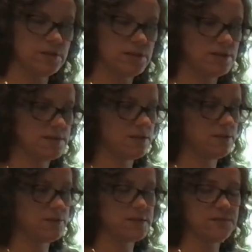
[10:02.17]

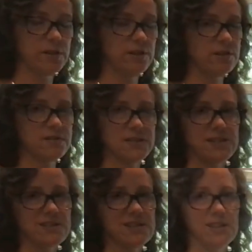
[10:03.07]
if it's fun, it's
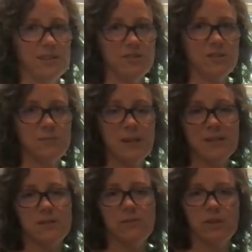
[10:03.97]
easy. Just
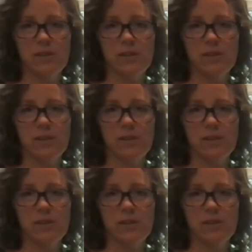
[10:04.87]
makes it feel